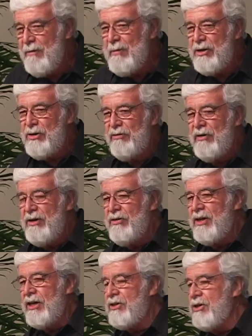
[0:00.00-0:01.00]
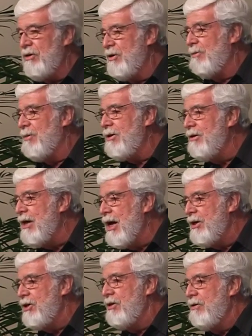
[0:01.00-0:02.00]
a minister friend who says, so your mother
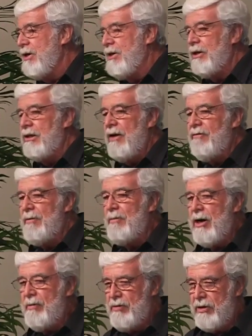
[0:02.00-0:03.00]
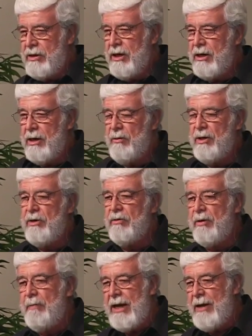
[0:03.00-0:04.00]
locked you in the glove compartment of your car when you
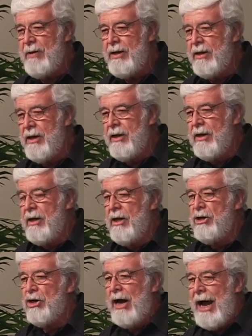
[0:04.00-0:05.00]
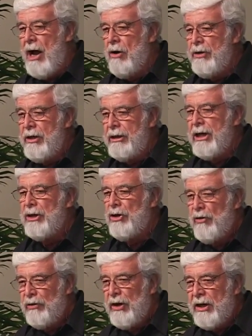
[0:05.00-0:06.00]
were a baby. You're out. Get
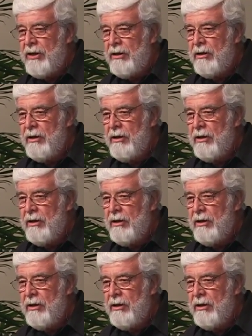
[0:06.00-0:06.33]
over it.